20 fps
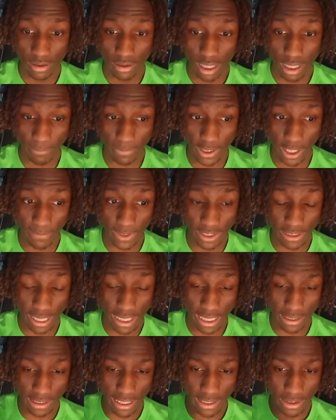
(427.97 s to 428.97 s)
I'm coming to
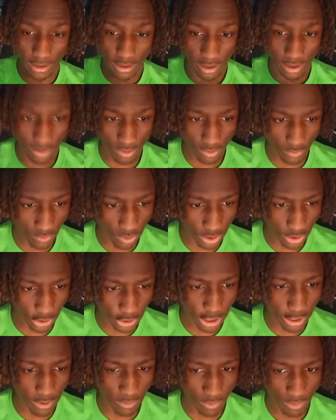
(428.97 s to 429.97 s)
LA to do the
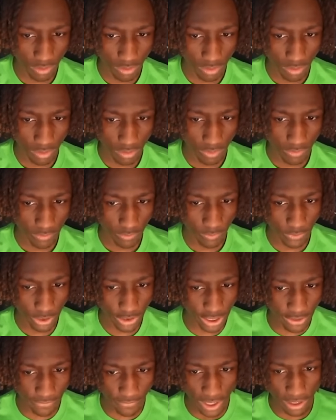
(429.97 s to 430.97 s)
show with
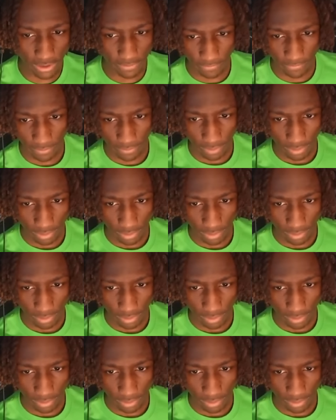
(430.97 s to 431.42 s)
Chief Keef.